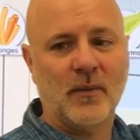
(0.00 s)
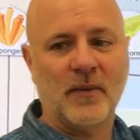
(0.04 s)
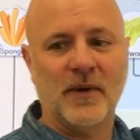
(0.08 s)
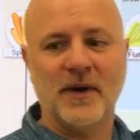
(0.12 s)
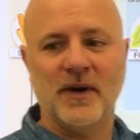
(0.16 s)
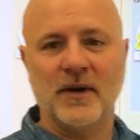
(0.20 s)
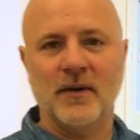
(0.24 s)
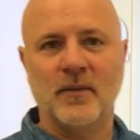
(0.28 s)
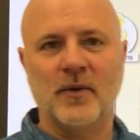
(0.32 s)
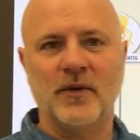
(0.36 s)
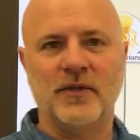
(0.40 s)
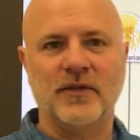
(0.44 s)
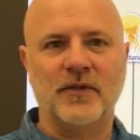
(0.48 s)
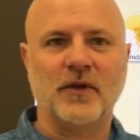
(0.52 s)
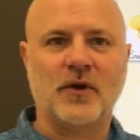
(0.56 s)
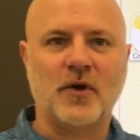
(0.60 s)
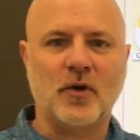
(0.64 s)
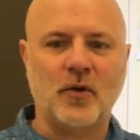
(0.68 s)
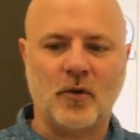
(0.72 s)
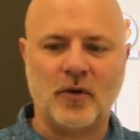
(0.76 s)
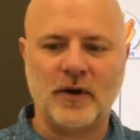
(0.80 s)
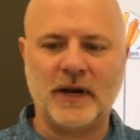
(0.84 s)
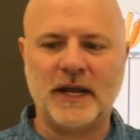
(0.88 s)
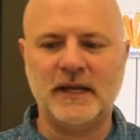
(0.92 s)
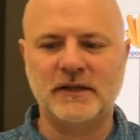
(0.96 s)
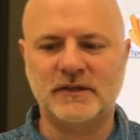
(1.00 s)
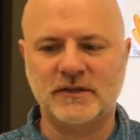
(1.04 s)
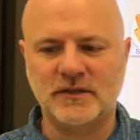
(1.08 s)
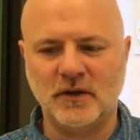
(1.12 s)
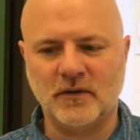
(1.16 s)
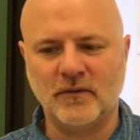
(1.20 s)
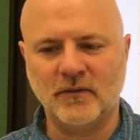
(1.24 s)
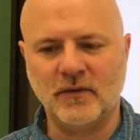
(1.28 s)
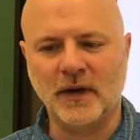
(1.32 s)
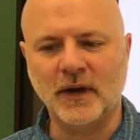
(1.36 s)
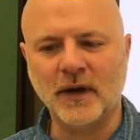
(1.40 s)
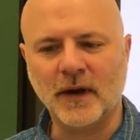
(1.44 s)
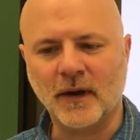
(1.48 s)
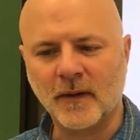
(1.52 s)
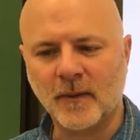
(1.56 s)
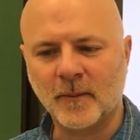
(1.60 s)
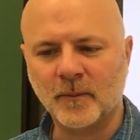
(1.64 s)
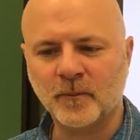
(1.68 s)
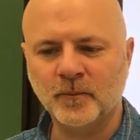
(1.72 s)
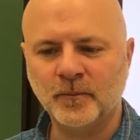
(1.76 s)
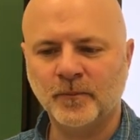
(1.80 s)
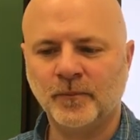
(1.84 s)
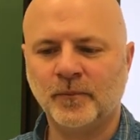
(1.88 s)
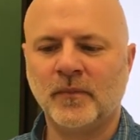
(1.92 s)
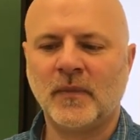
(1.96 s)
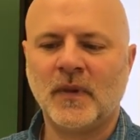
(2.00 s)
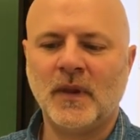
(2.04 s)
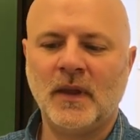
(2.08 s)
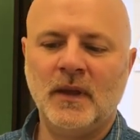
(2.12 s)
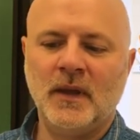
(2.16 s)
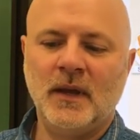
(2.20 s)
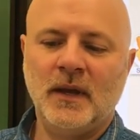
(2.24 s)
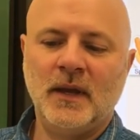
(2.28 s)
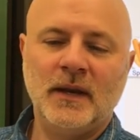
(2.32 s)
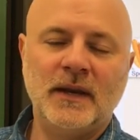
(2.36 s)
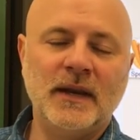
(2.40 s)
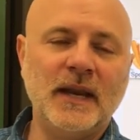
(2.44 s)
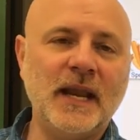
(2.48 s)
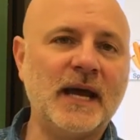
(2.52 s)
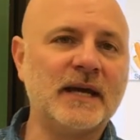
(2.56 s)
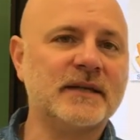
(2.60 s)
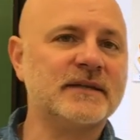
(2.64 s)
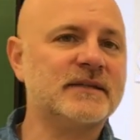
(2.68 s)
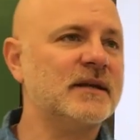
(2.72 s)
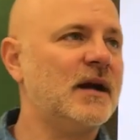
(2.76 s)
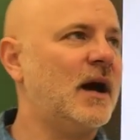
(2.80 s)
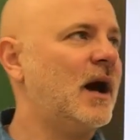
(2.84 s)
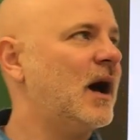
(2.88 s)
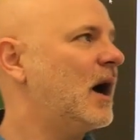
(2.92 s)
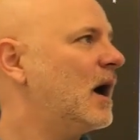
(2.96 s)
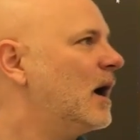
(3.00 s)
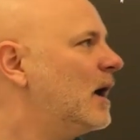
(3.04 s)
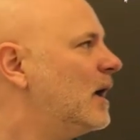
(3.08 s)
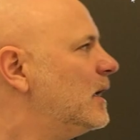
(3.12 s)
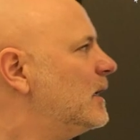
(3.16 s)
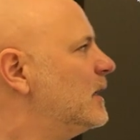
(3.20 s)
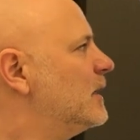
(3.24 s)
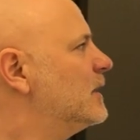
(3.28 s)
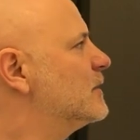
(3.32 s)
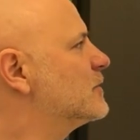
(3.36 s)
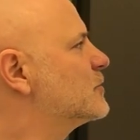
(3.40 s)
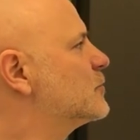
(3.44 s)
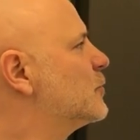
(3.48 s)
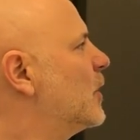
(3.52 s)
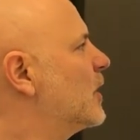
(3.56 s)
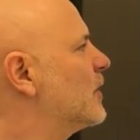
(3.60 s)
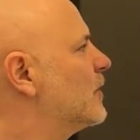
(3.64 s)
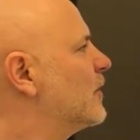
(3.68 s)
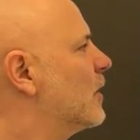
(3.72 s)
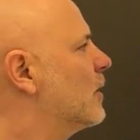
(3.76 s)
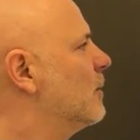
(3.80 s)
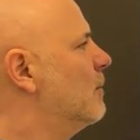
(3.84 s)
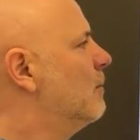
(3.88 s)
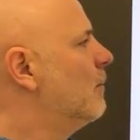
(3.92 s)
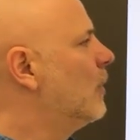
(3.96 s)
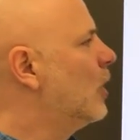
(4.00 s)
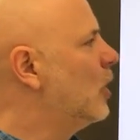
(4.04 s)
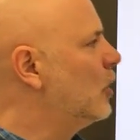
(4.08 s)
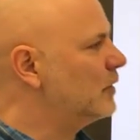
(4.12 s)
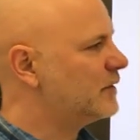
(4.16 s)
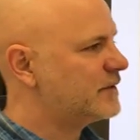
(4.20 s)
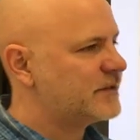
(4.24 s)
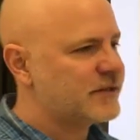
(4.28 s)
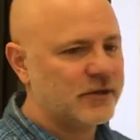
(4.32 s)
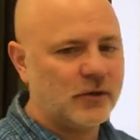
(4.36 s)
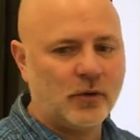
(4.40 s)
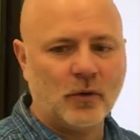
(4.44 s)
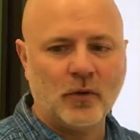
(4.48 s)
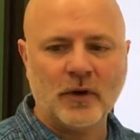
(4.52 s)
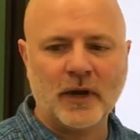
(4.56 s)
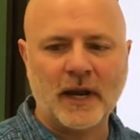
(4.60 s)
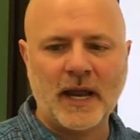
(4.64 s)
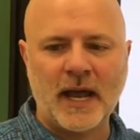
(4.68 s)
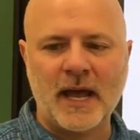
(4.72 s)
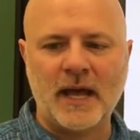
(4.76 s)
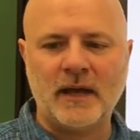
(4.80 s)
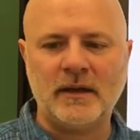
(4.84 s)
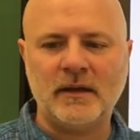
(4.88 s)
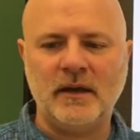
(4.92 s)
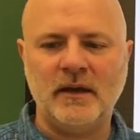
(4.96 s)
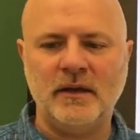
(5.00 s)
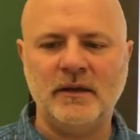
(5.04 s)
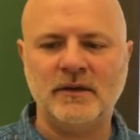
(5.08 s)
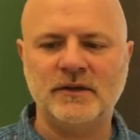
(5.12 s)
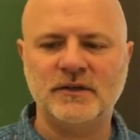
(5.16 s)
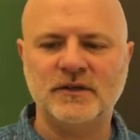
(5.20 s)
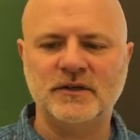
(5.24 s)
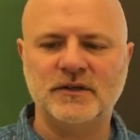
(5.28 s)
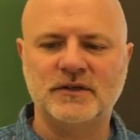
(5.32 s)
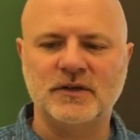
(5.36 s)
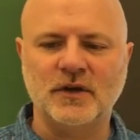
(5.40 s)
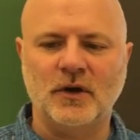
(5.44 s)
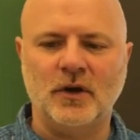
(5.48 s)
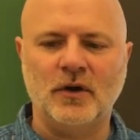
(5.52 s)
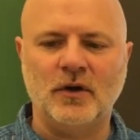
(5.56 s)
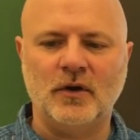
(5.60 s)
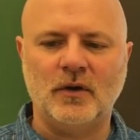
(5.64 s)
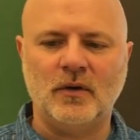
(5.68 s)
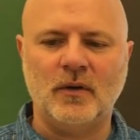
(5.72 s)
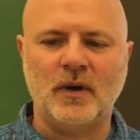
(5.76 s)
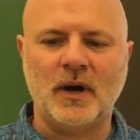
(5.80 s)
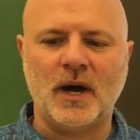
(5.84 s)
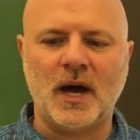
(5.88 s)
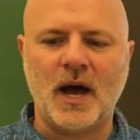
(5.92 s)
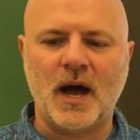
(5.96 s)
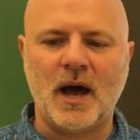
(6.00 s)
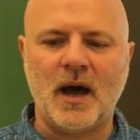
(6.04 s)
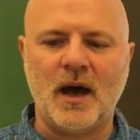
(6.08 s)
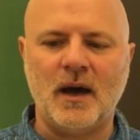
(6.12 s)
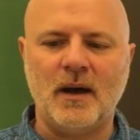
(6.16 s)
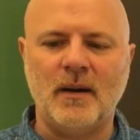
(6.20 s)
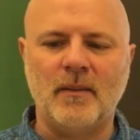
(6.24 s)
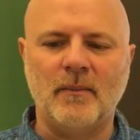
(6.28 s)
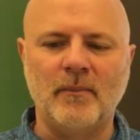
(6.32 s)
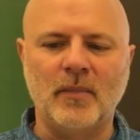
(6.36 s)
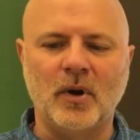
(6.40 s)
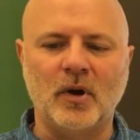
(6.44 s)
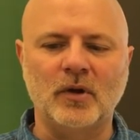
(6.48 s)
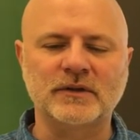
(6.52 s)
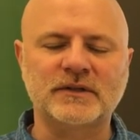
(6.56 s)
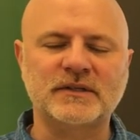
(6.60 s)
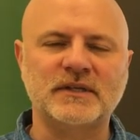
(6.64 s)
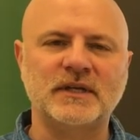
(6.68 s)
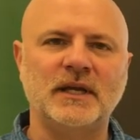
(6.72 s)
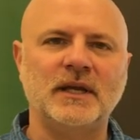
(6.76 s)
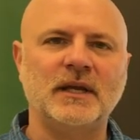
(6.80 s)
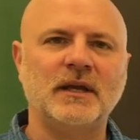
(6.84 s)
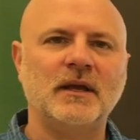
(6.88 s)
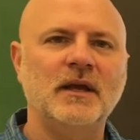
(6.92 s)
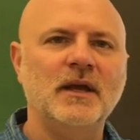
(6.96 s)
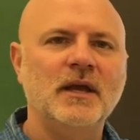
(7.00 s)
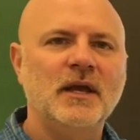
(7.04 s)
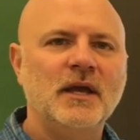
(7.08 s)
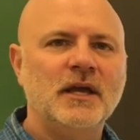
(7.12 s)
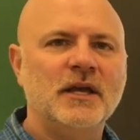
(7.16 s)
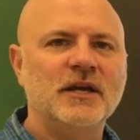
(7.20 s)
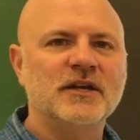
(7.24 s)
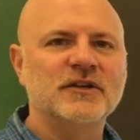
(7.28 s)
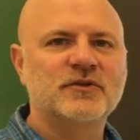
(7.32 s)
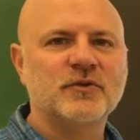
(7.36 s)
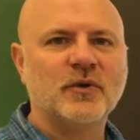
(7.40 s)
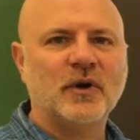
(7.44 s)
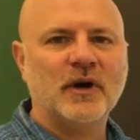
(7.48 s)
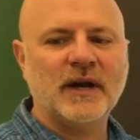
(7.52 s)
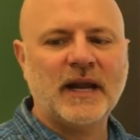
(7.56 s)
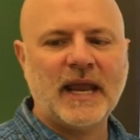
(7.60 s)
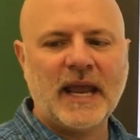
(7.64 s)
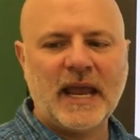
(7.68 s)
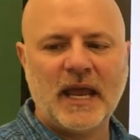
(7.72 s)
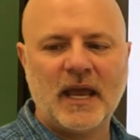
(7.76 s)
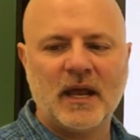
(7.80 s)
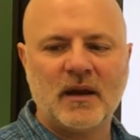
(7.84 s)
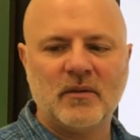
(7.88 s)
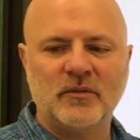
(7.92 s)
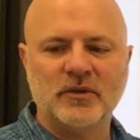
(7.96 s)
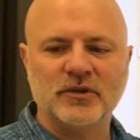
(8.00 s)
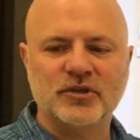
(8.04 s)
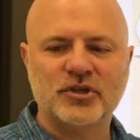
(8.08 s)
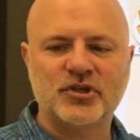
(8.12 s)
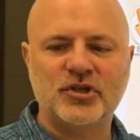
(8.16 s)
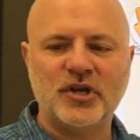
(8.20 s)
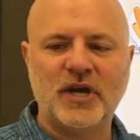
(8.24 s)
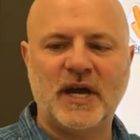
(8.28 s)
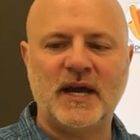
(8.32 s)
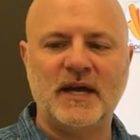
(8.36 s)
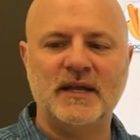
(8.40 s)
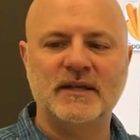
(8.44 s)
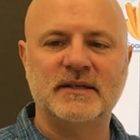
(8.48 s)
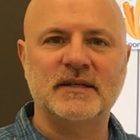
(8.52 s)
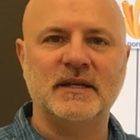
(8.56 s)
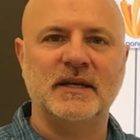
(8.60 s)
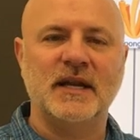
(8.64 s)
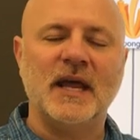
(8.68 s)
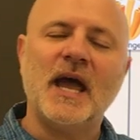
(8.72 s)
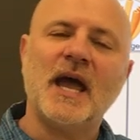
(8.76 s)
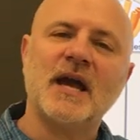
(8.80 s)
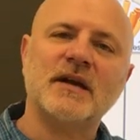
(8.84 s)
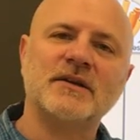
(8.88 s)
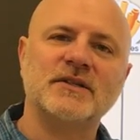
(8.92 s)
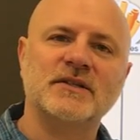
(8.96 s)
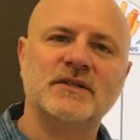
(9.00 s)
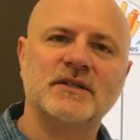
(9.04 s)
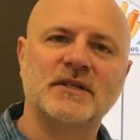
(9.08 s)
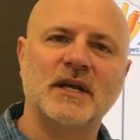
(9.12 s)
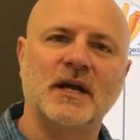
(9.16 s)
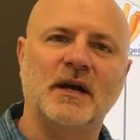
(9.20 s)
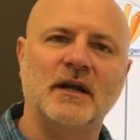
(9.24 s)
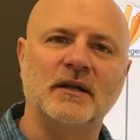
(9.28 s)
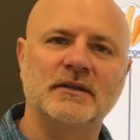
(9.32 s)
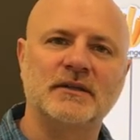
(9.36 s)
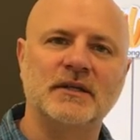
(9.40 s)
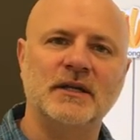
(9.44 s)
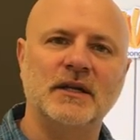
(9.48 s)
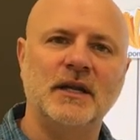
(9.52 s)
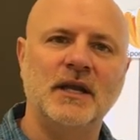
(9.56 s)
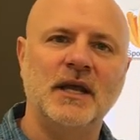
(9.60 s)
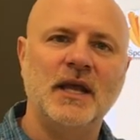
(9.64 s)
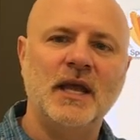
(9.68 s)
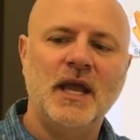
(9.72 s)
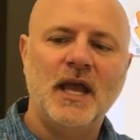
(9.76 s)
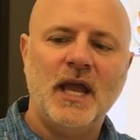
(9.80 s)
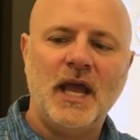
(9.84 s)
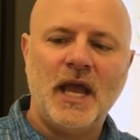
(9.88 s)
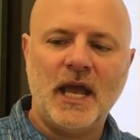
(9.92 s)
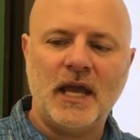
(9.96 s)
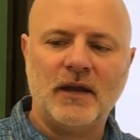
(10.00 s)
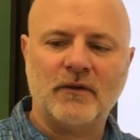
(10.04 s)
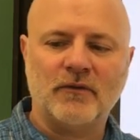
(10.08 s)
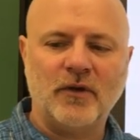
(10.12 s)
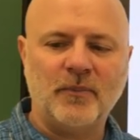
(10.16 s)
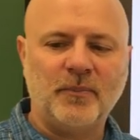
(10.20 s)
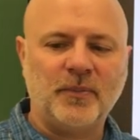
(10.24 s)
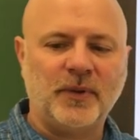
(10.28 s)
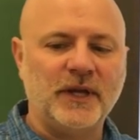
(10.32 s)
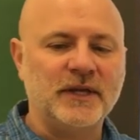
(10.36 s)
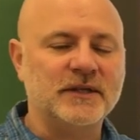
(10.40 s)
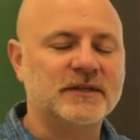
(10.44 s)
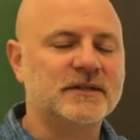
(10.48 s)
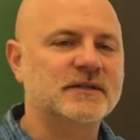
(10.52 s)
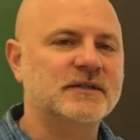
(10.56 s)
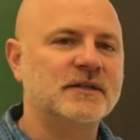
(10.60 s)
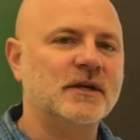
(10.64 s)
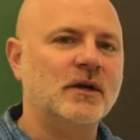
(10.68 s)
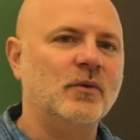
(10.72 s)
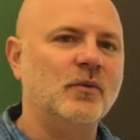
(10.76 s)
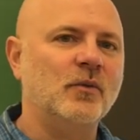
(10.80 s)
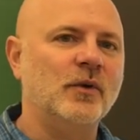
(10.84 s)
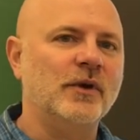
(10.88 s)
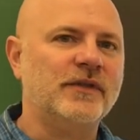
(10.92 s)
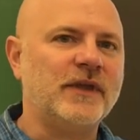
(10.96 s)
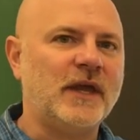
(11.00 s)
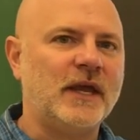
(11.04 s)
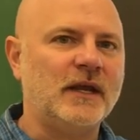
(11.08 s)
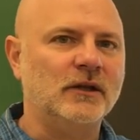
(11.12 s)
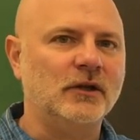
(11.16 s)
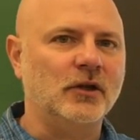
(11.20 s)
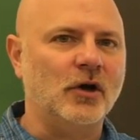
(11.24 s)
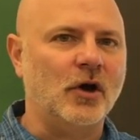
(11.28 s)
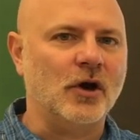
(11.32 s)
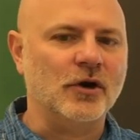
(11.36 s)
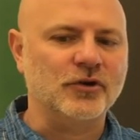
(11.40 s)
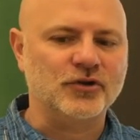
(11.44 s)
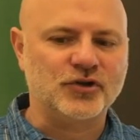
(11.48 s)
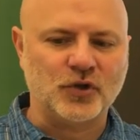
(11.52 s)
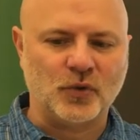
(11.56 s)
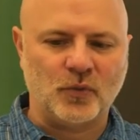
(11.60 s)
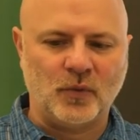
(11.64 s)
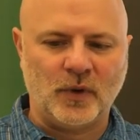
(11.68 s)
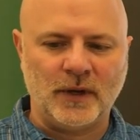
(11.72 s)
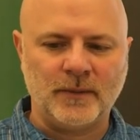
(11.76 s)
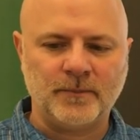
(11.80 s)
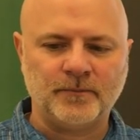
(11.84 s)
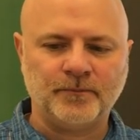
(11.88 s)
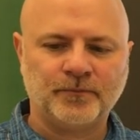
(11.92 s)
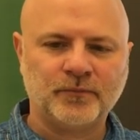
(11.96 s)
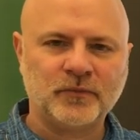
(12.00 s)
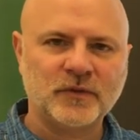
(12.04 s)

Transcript: We're with the chordates over here. Next uh, is whether it molts or not. So uh, molting is where an animal sheds an exoskeleton and replaces it with a larger one.